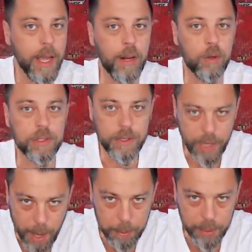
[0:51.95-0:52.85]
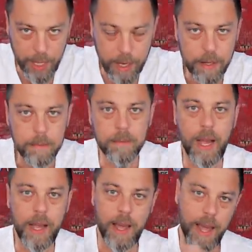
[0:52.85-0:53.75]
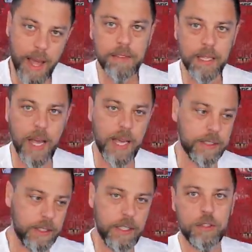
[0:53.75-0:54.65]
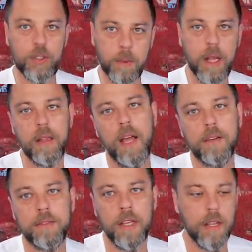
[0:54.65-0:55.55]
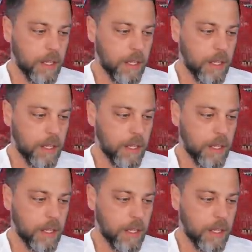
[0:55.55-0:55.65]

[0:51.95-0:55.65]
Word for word: And on top of that, I have the guys here to my left